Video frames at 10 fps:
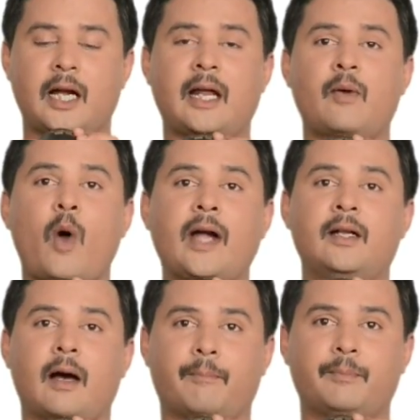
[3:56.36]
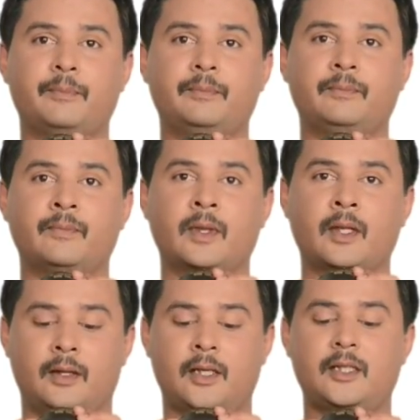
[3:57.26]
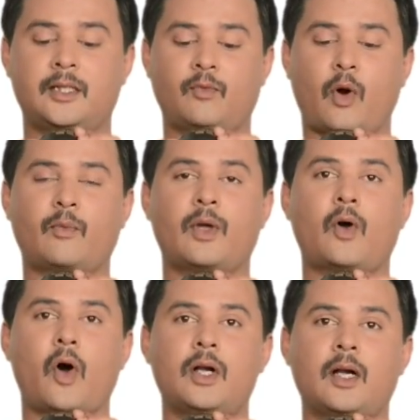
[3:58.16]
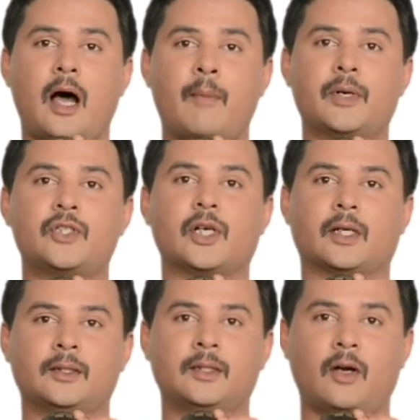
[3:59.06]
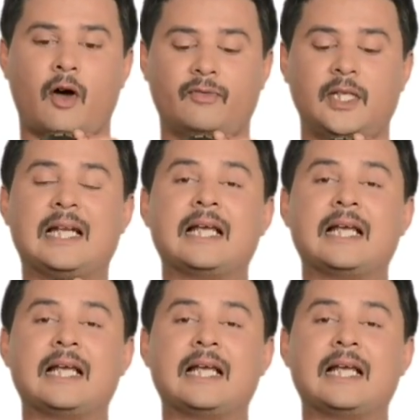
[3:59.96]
getting widened up. This is what we call aperture of the